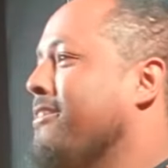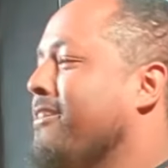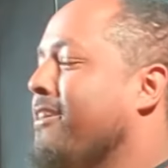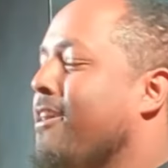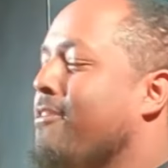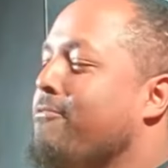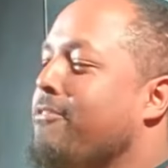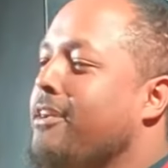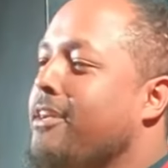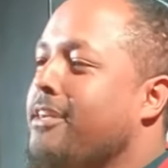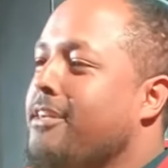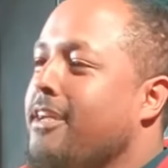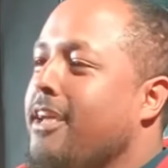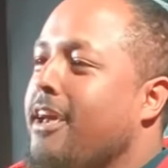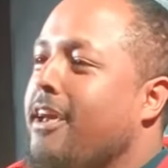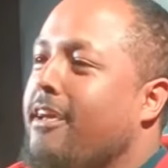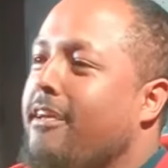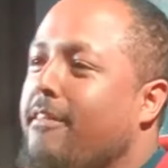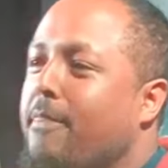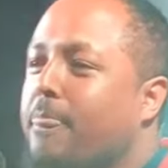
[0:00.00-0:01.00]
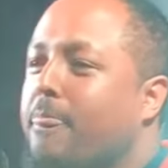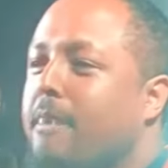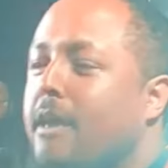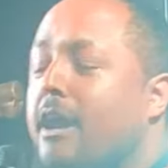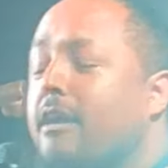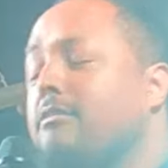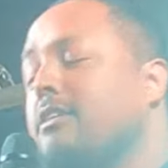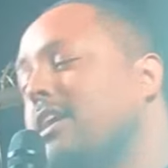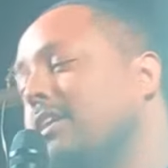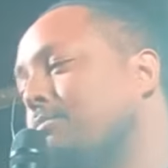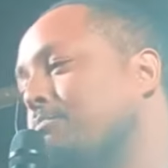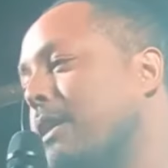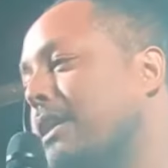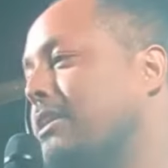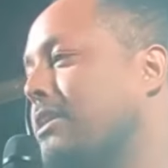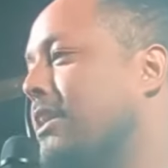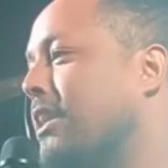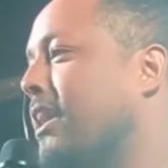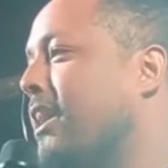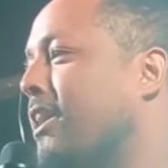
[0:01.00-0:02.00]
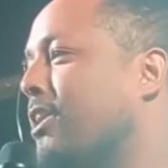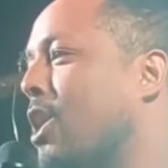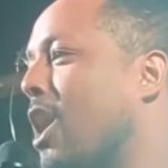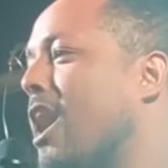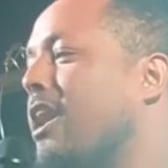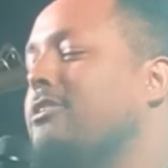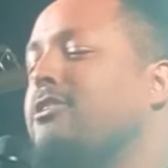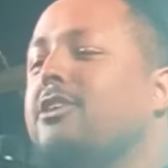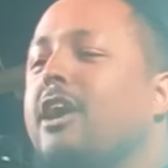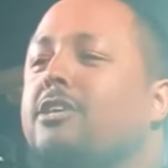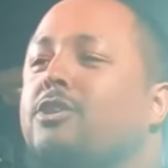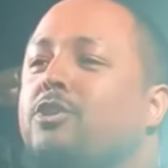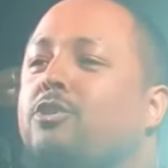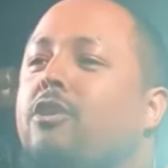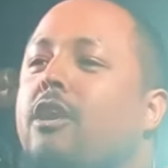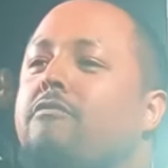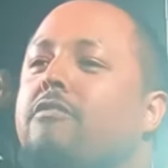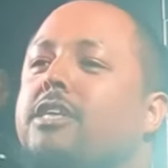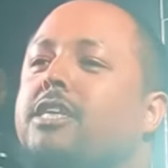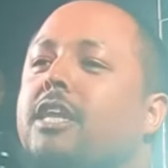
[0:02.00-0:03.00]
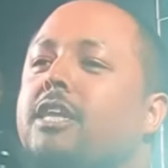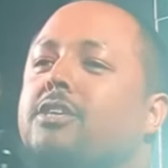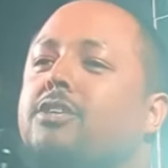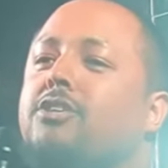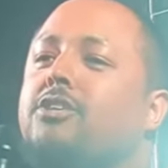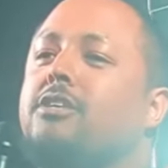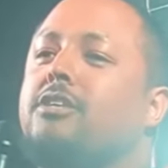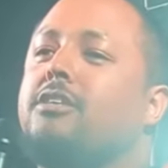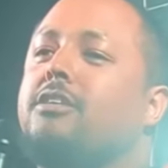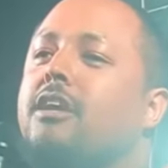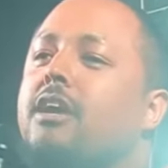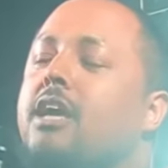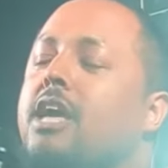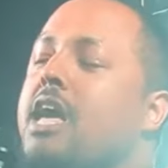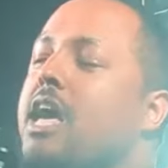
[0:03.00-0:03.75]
know what I mean? Yeah. No, that's basically it. Like, I do love Islington.